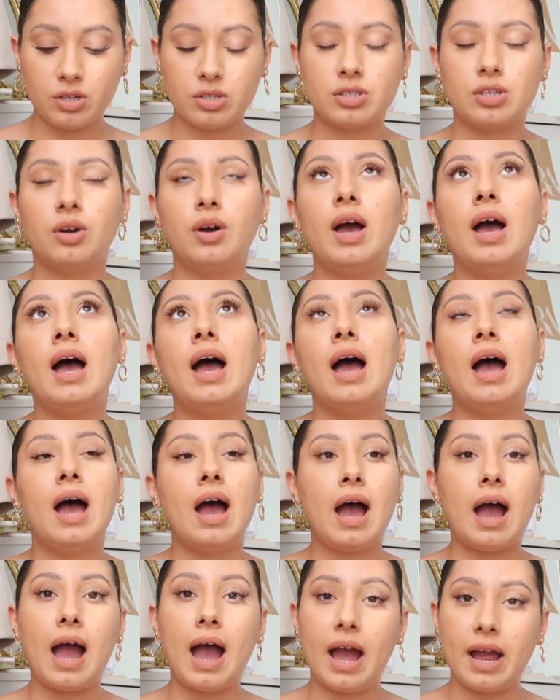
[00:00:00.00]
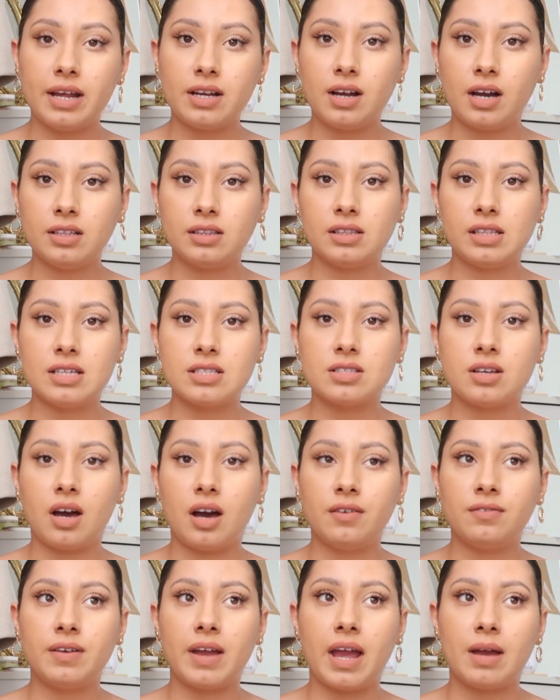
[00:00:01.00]
So I got this
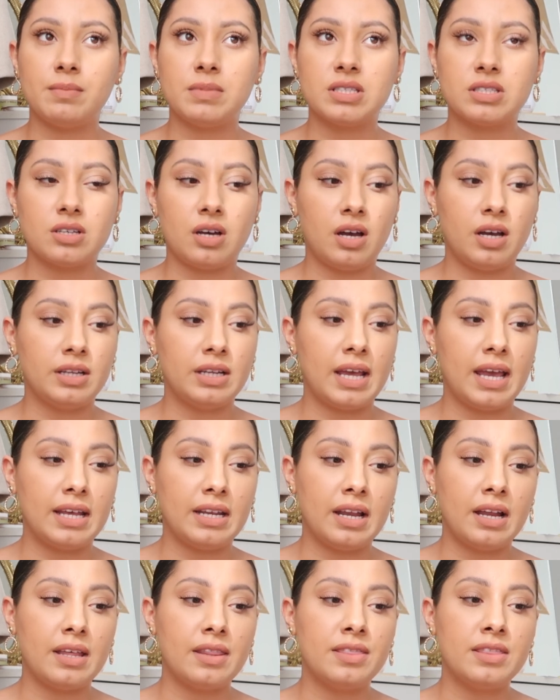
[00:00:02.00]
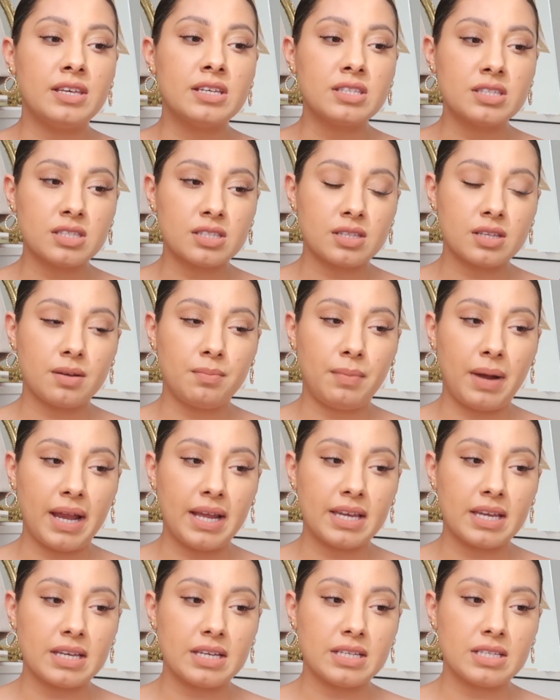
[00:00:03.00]
off Amazon, and this
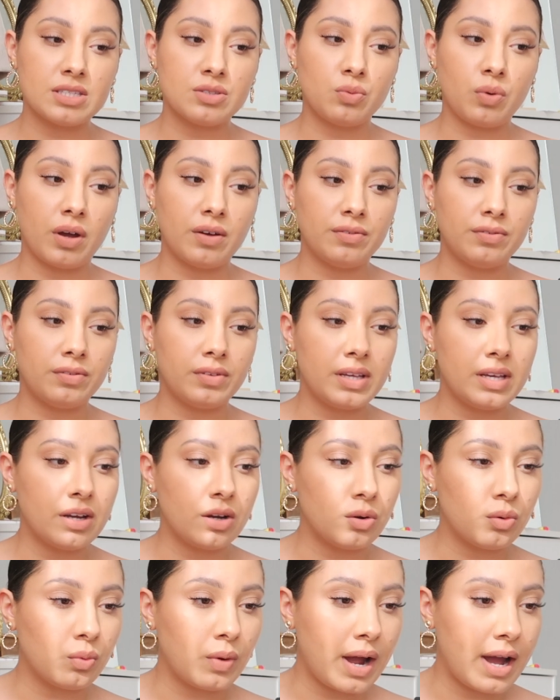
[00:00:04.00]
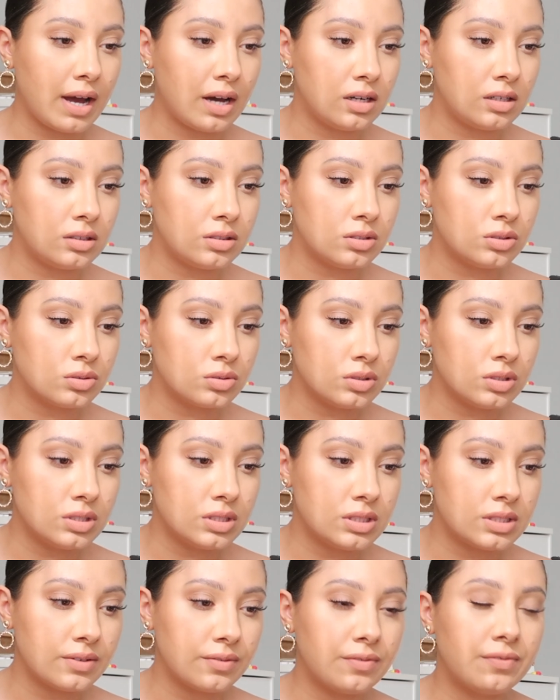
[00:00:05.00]
mic is roughly
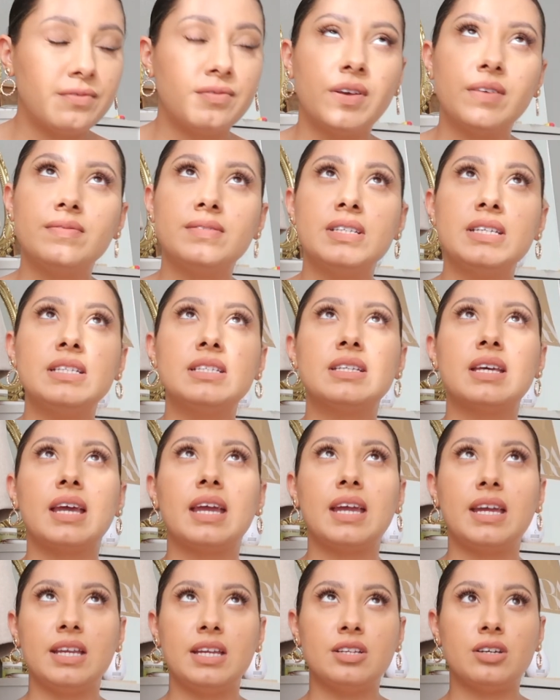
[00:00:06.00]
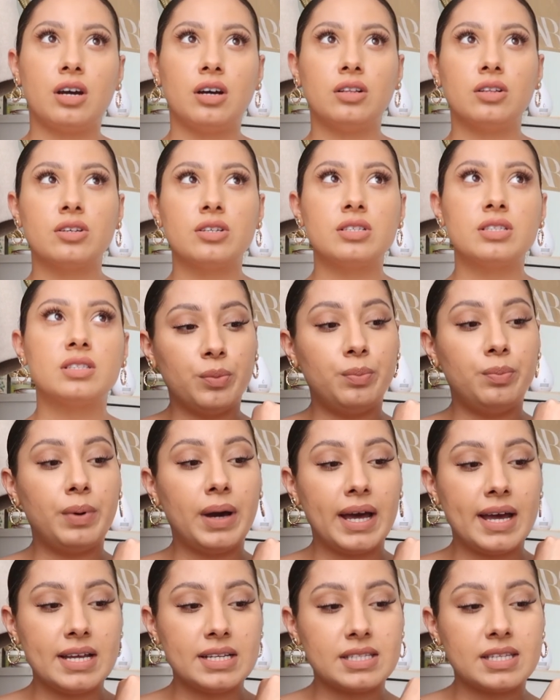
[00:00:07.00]
around $50 to $80,
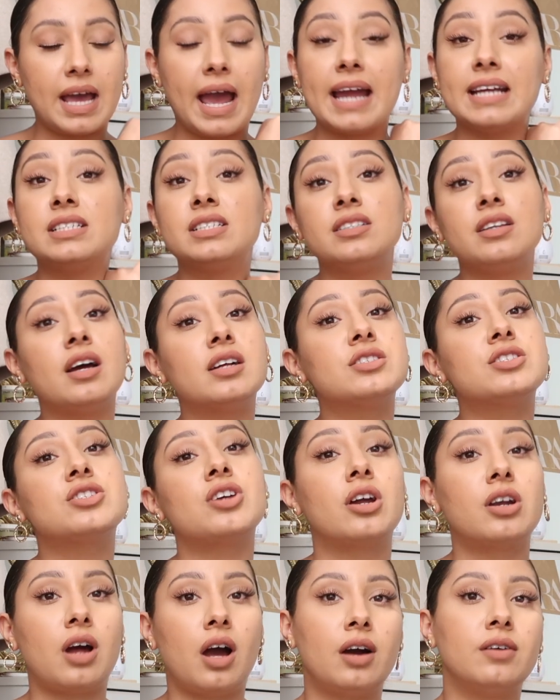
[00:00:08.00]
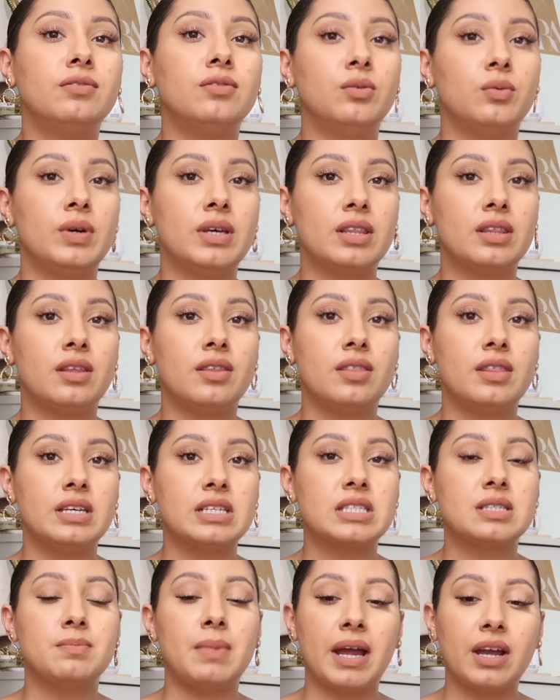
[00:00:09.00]
but I did not start off with
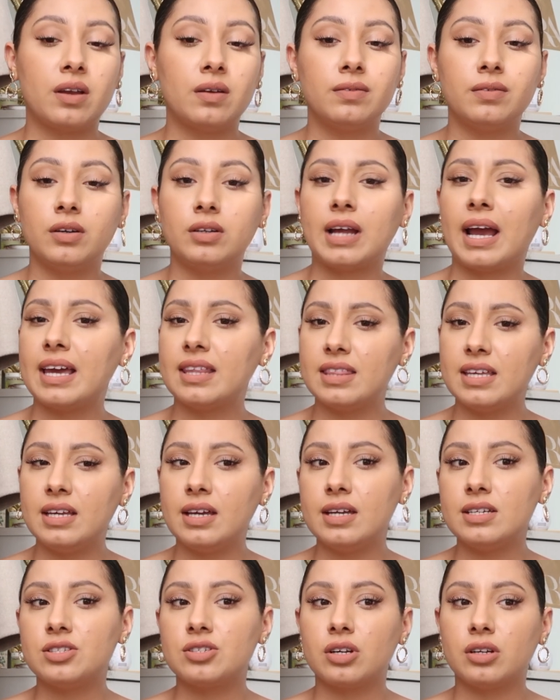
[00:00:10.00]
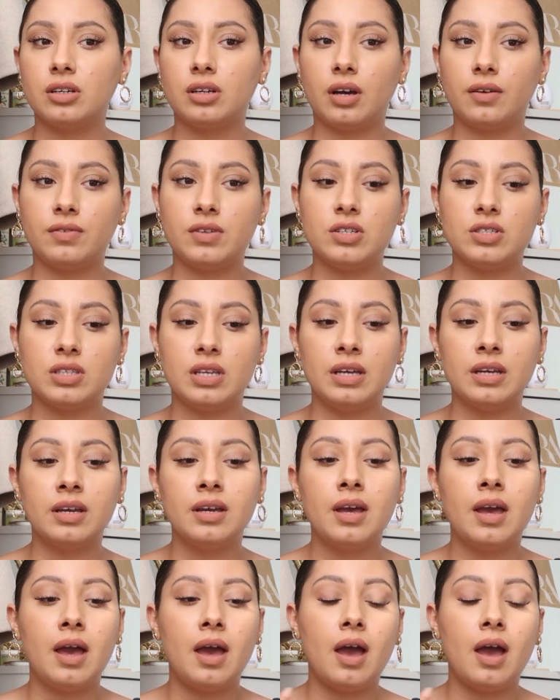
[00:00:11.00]
this microphone. I think I started off using
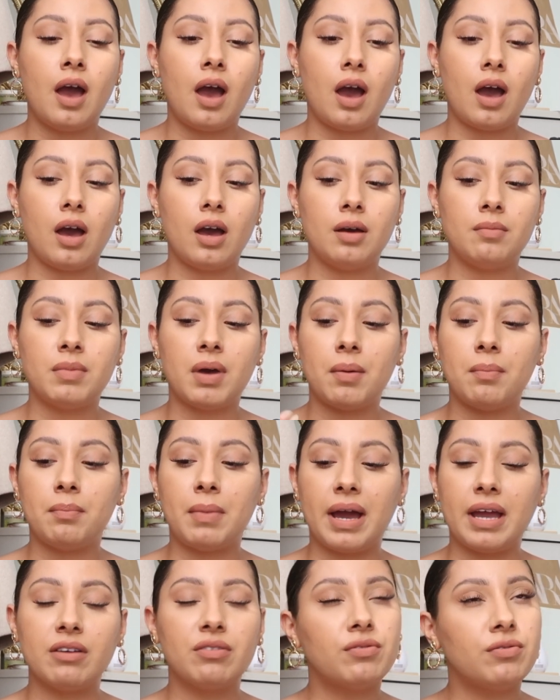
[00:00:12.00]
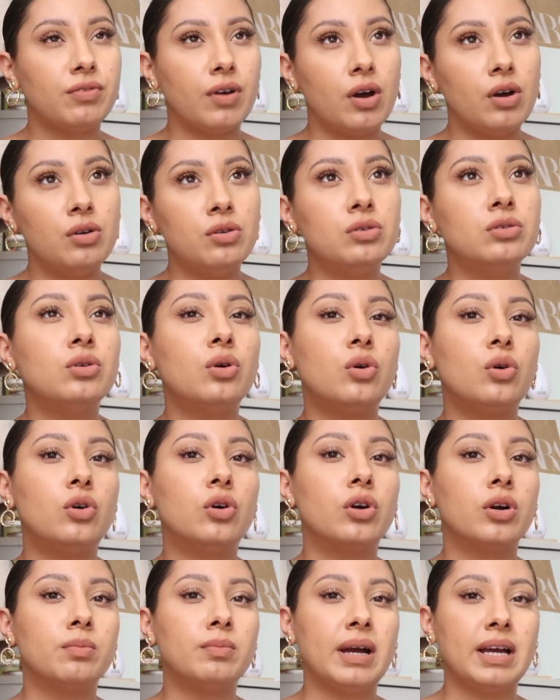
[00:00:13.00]
my phone
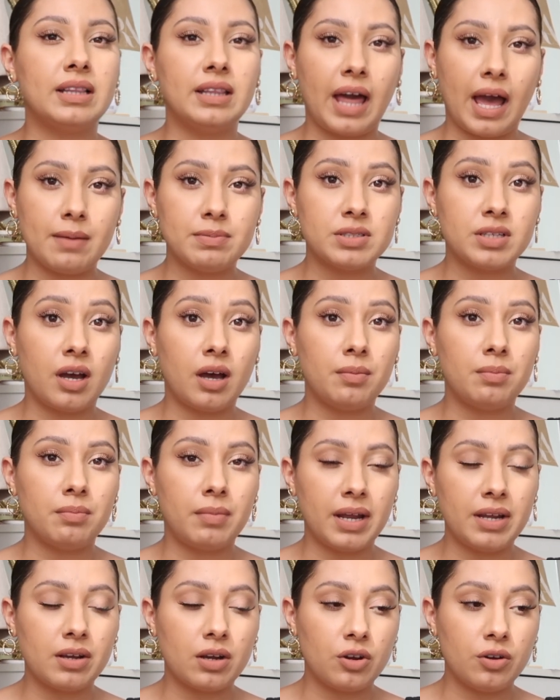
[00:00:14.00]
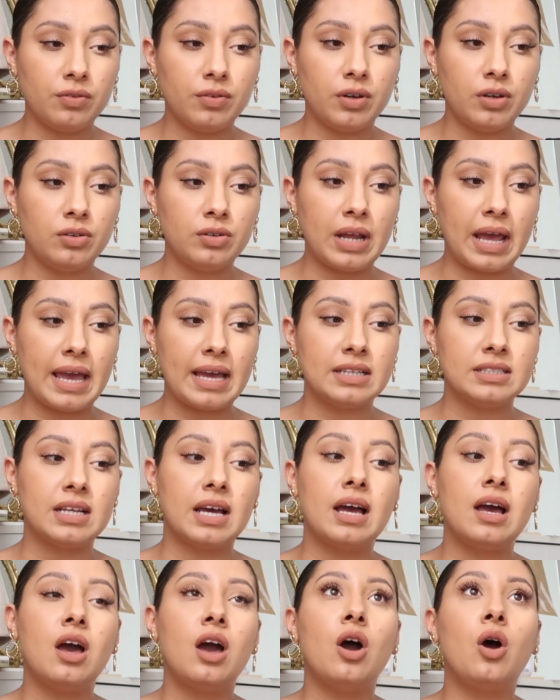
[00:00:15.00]
or my laptop microphone, and
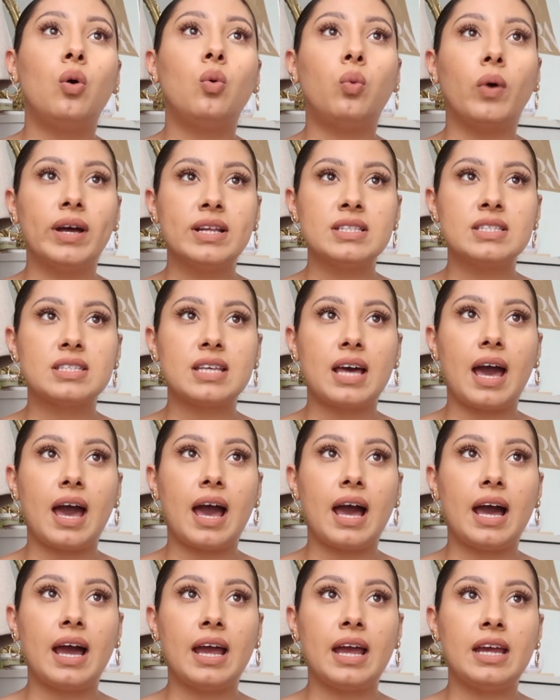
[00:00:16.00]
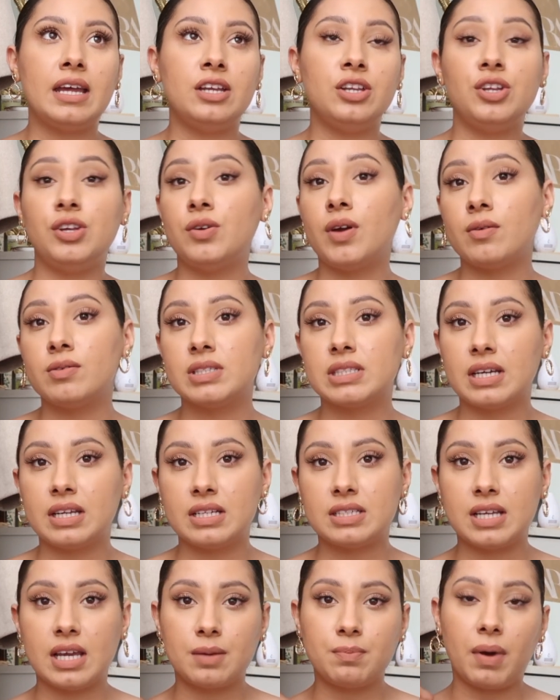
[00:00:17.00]
once I knew I was going
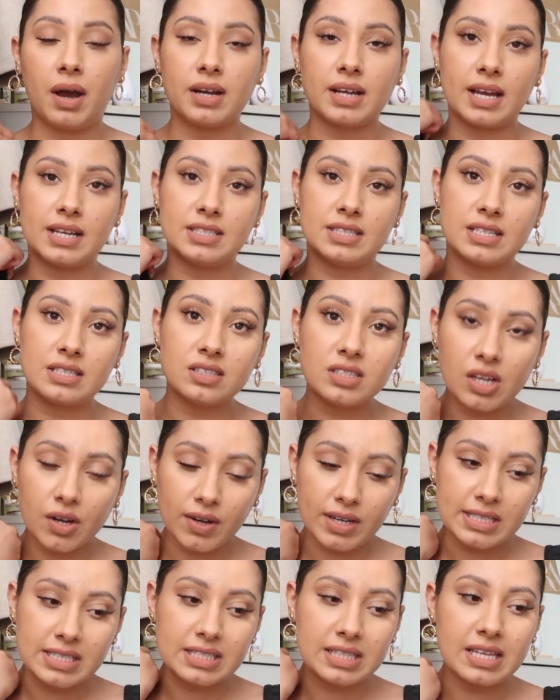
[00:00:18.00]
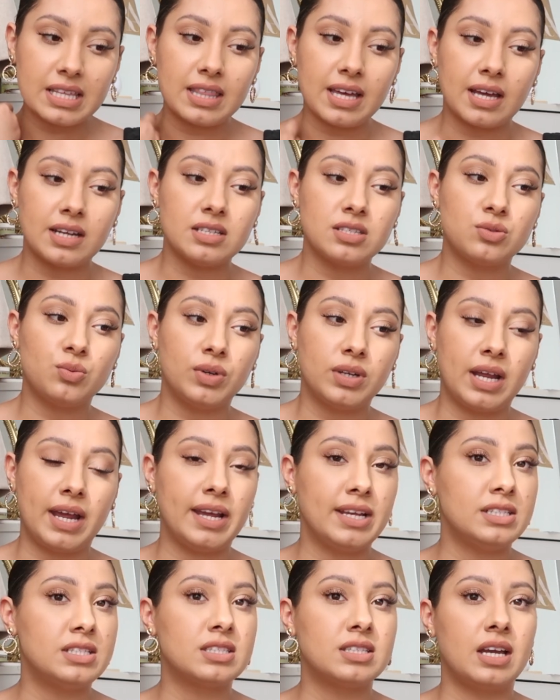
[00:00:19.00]
to take podcasting seriously, that is when
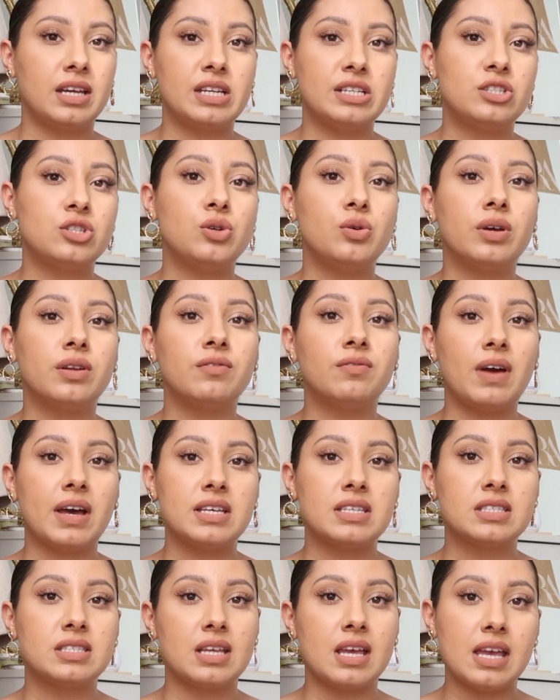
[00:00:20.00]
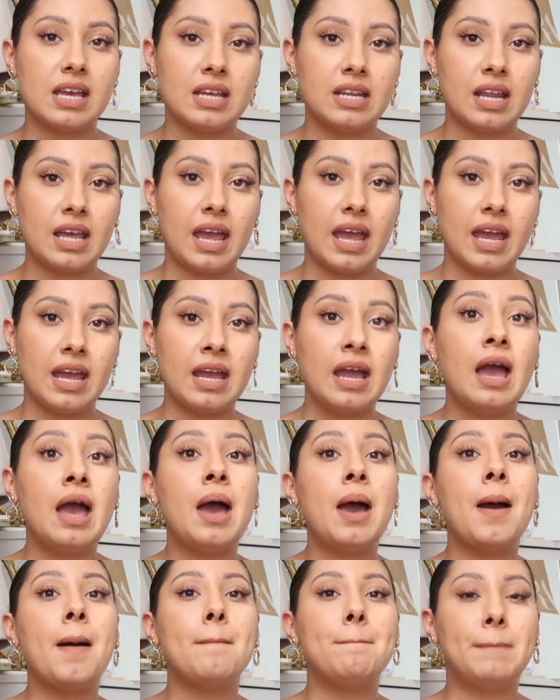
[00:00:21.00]
I decided to invest in a
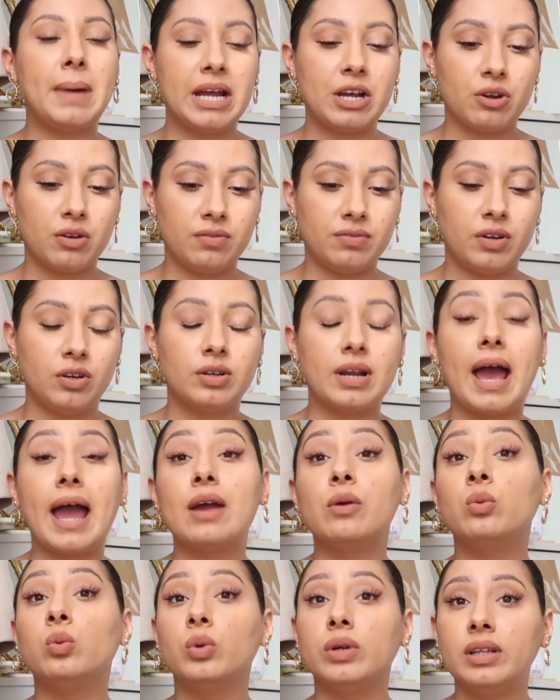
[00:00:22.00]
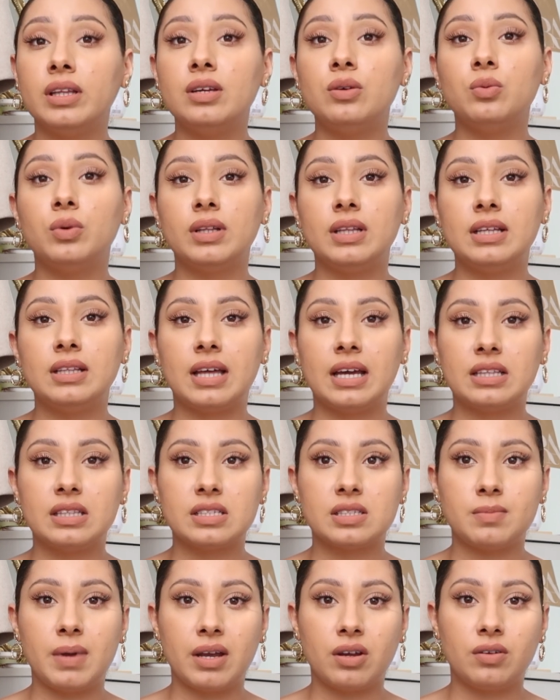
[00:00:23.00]
microphone. I really, really like
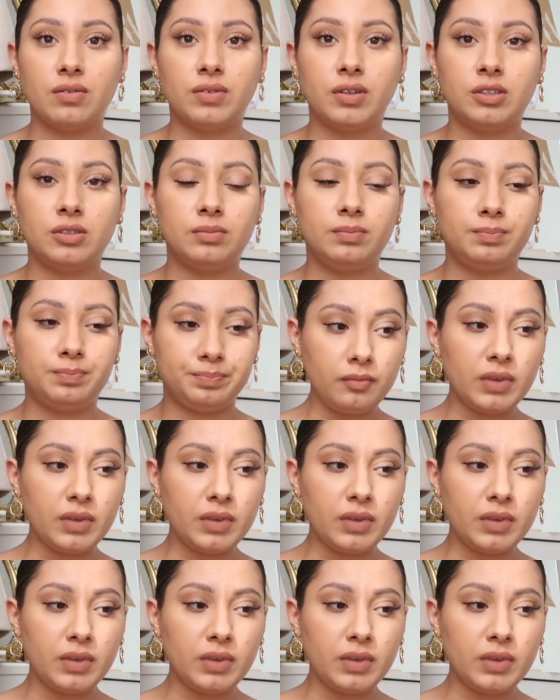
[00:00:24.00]
this microphone.